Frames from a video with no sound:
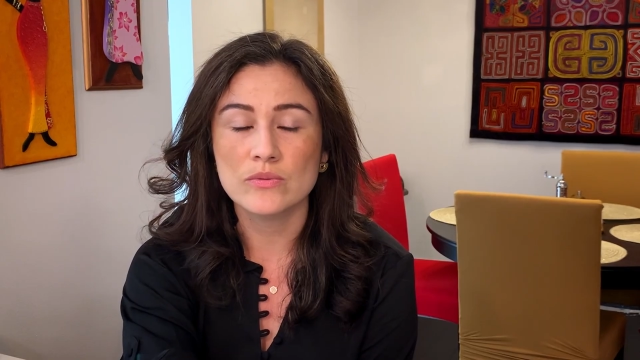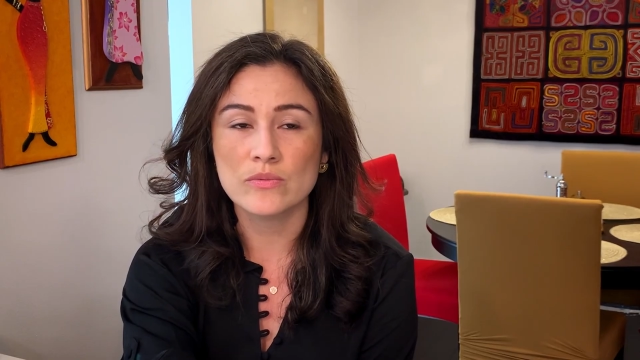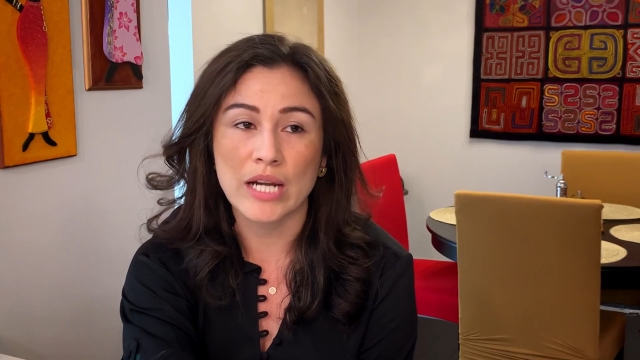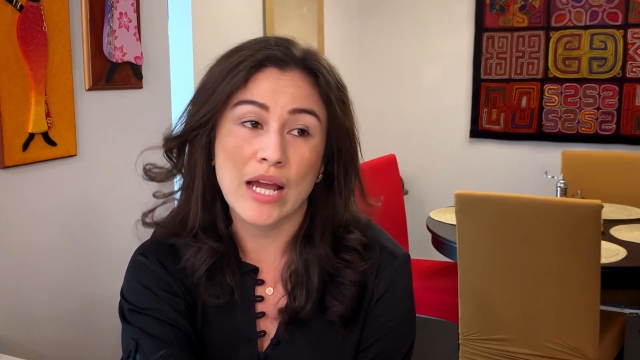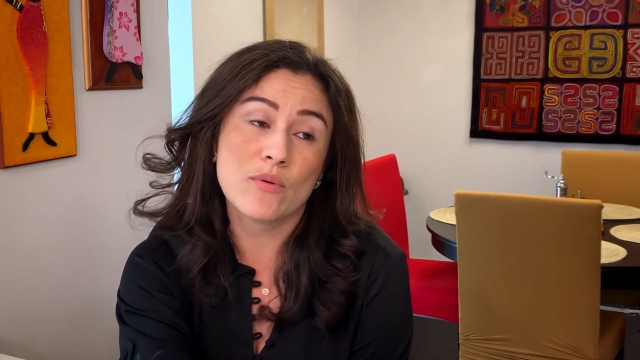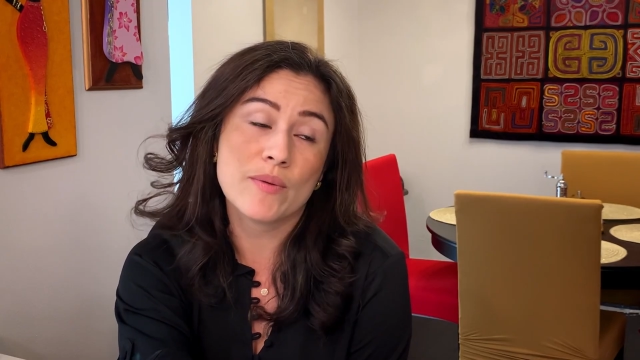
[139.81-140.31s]

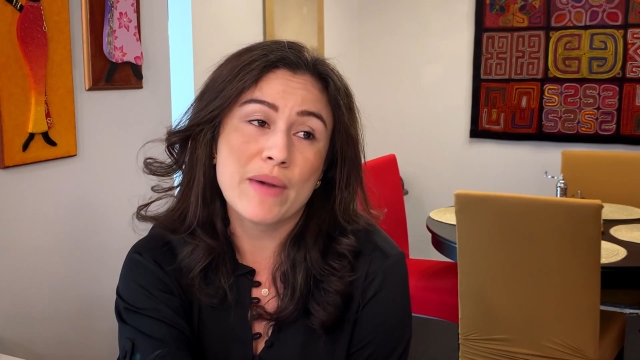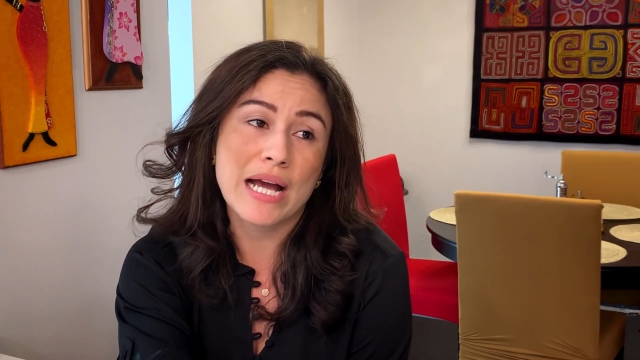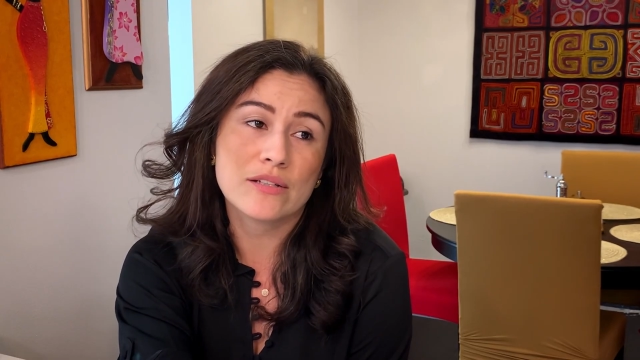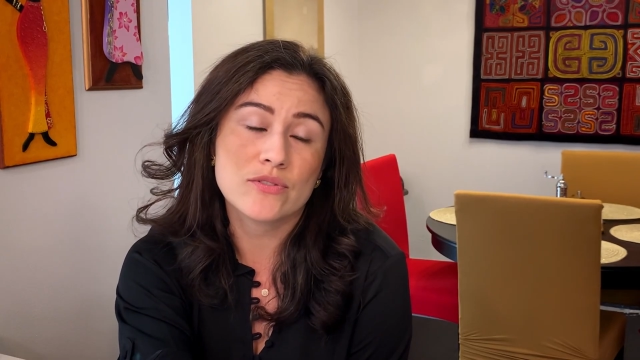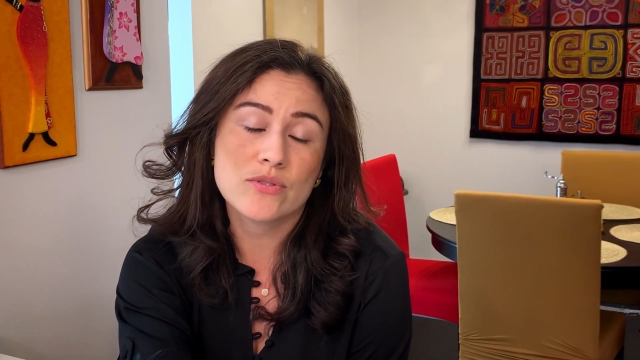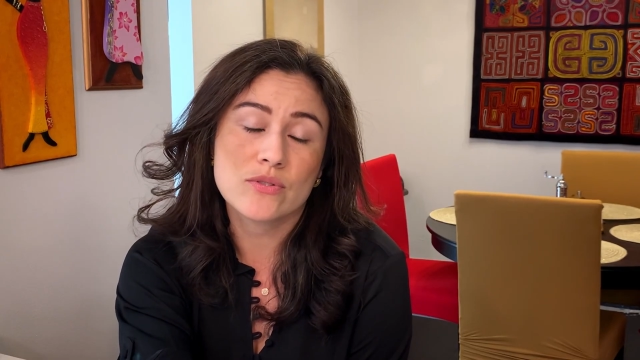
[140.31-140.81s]
When I went
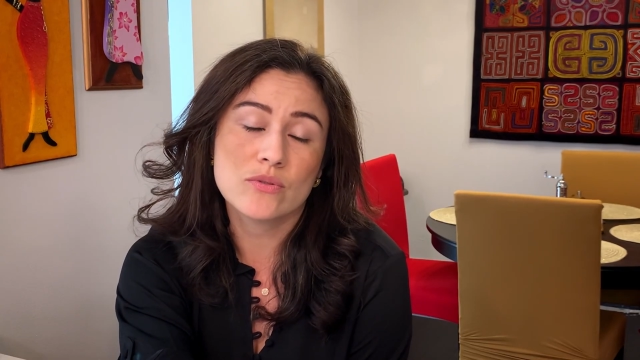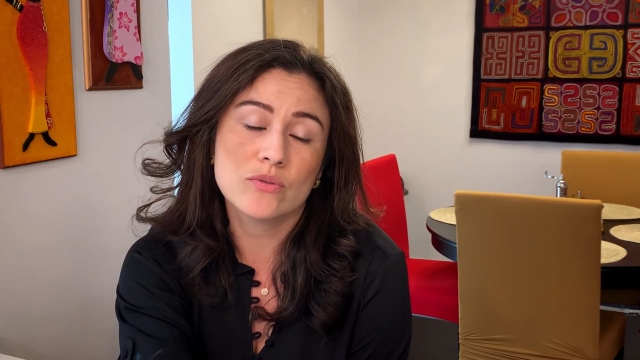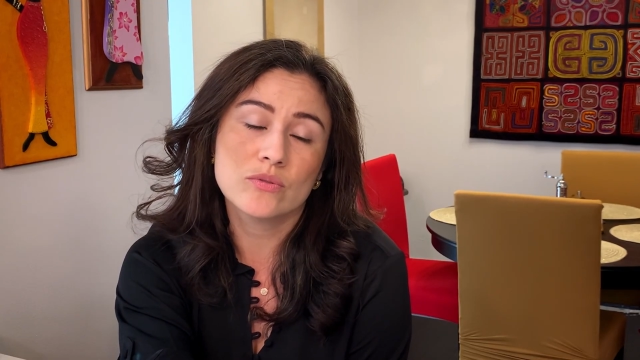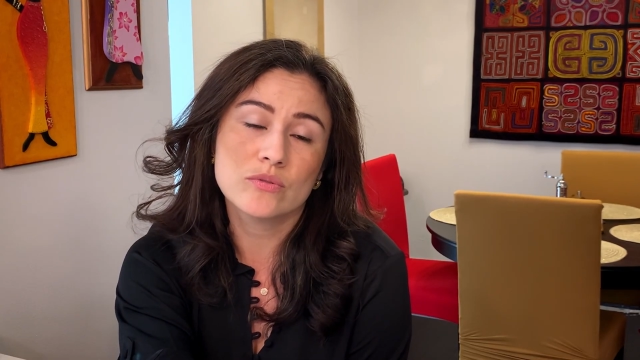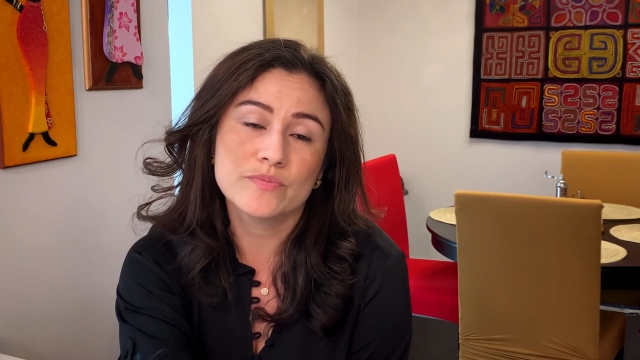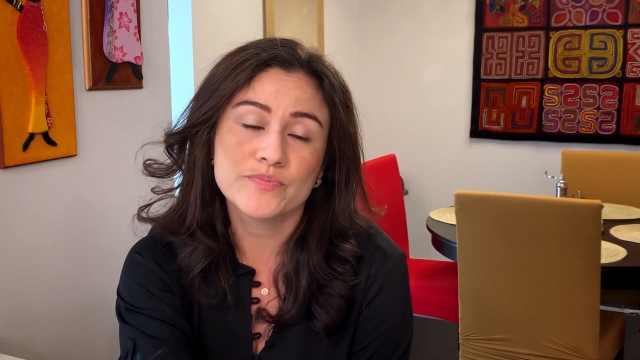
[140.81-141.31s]
back to
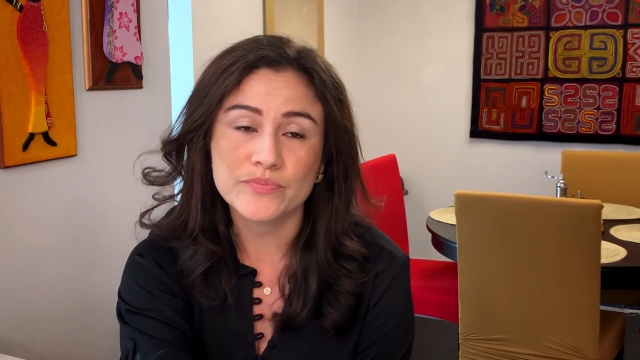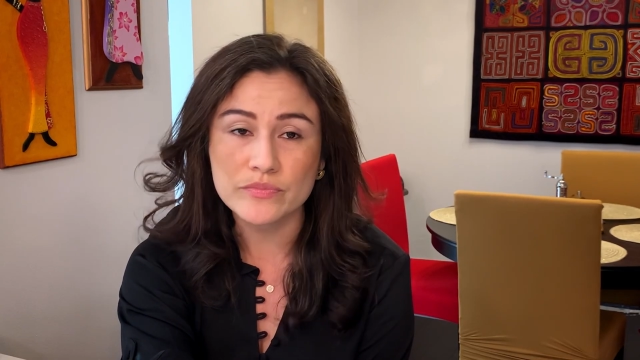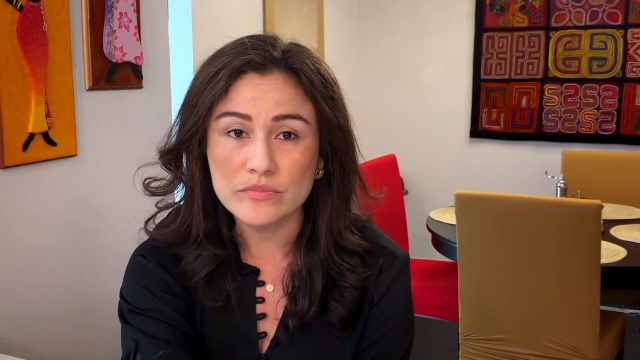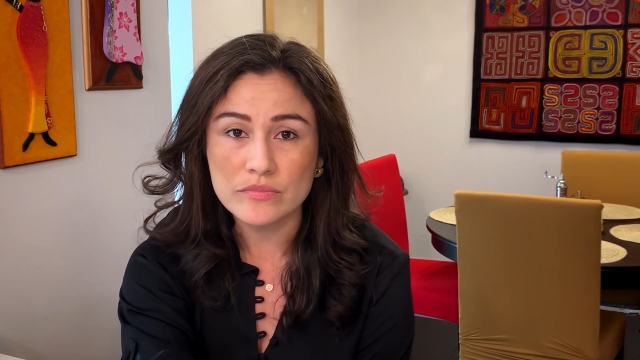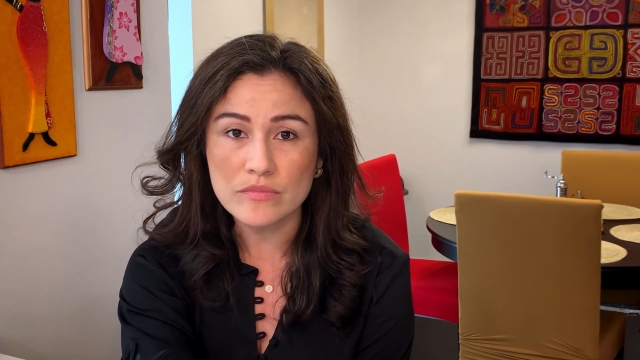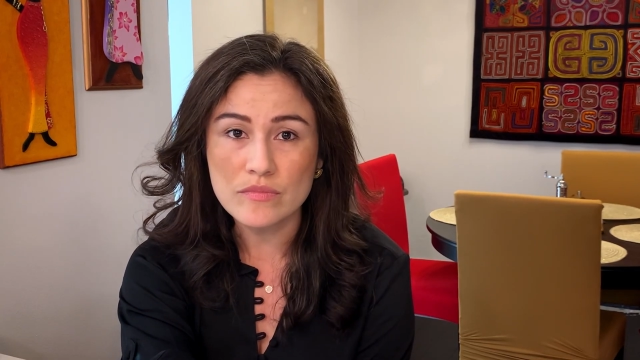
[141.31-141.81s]
school
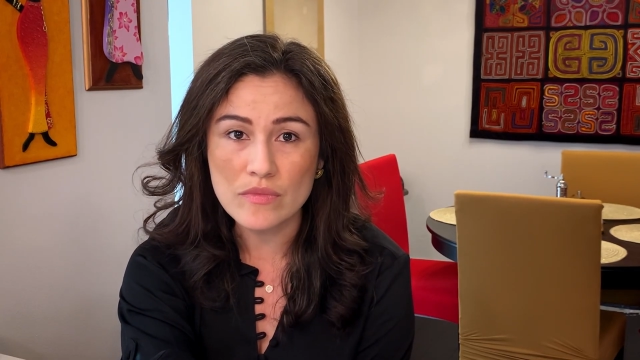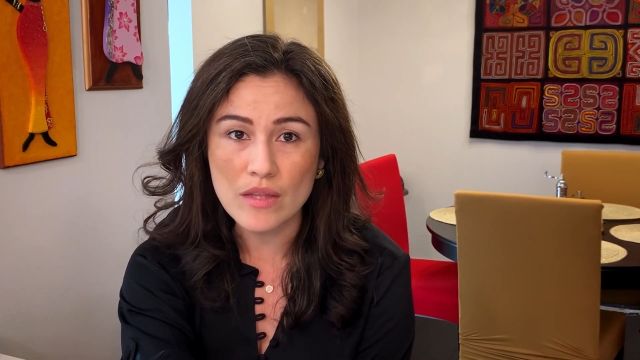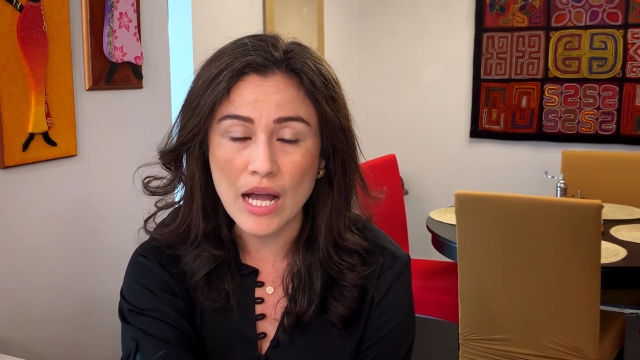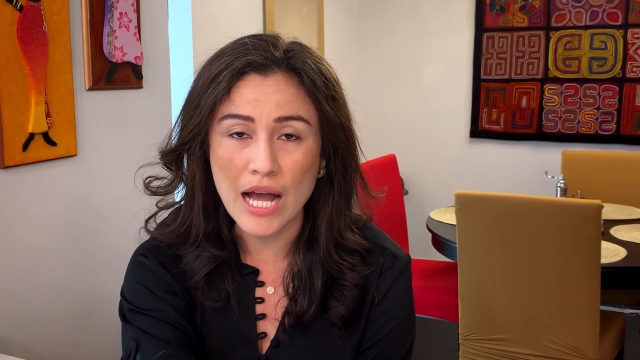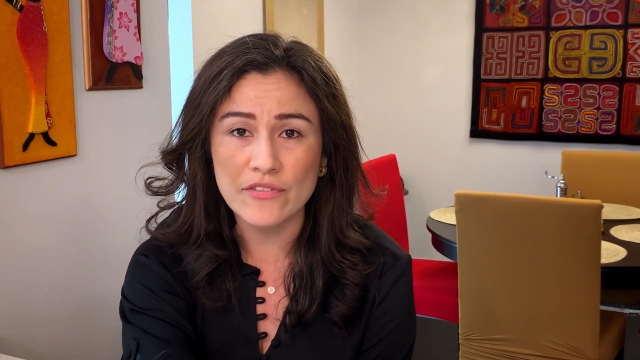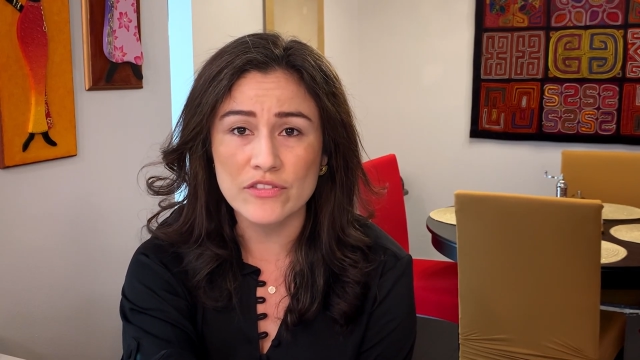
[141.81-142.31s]

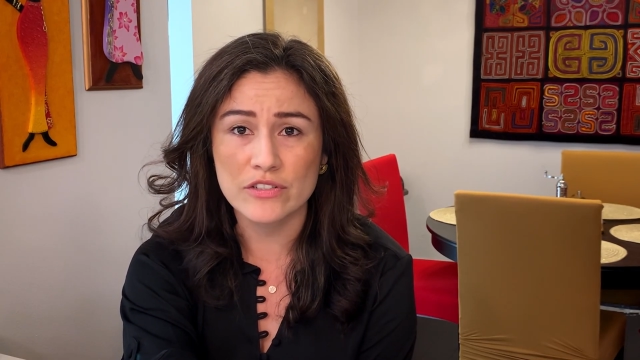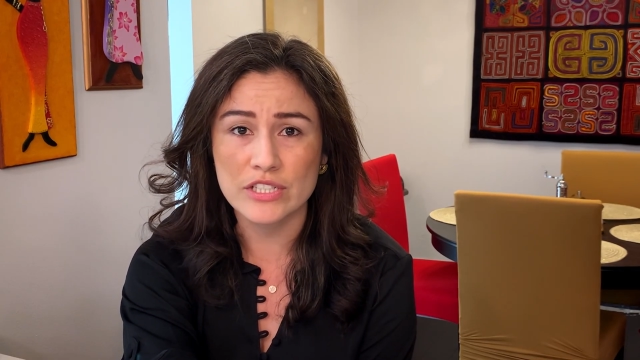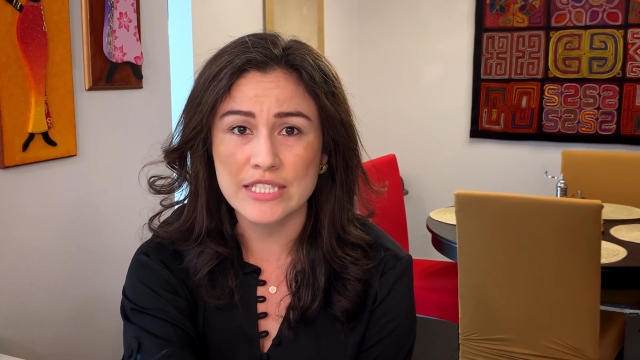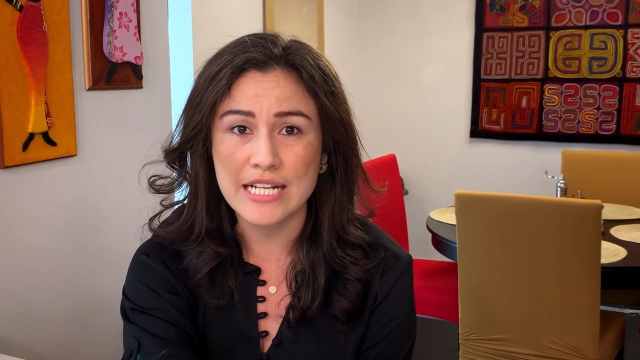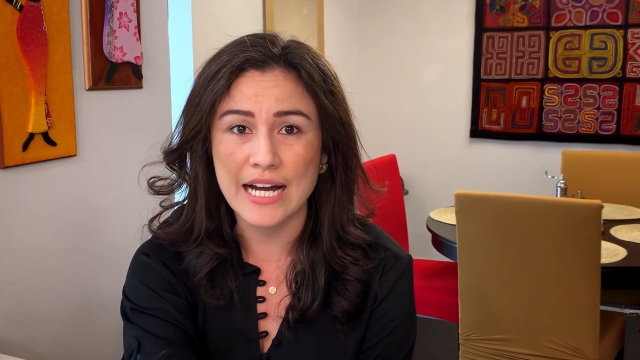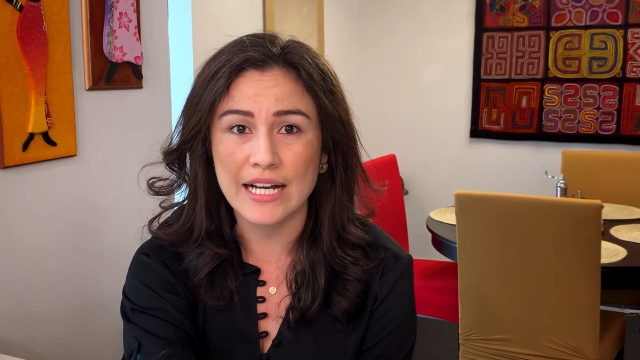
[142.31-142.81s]
after he
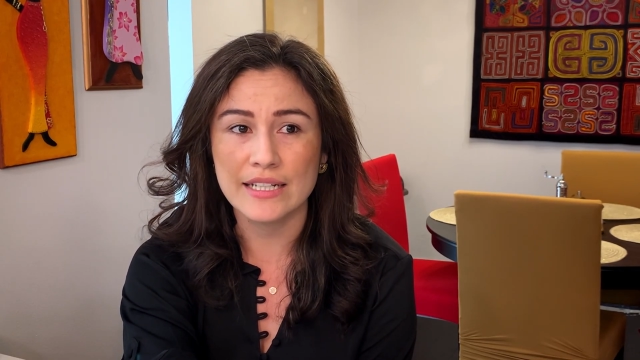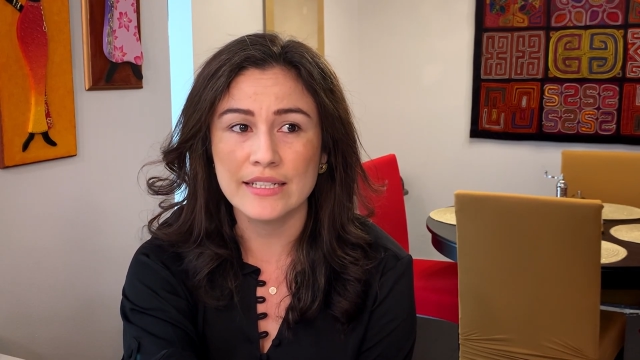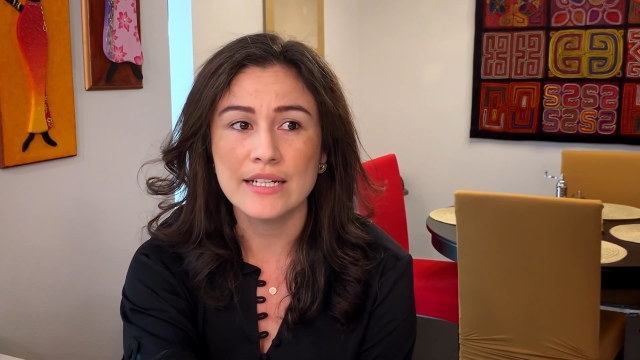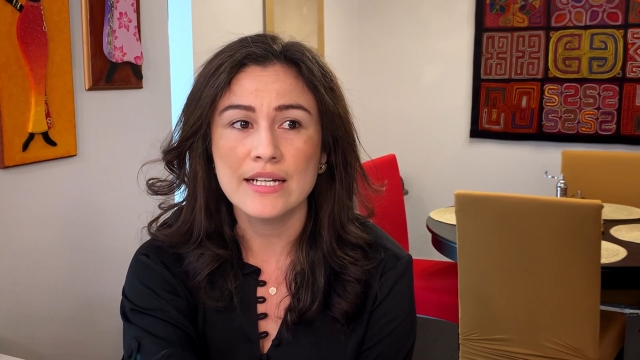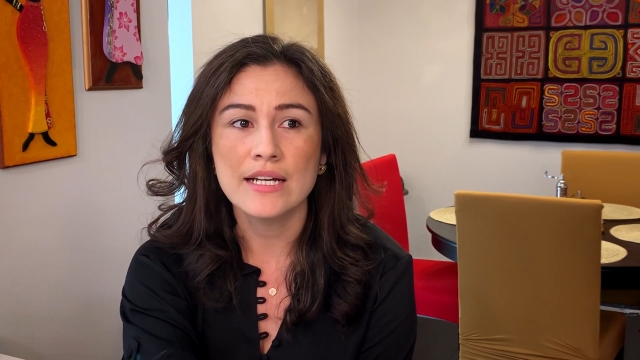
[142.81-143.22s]
died,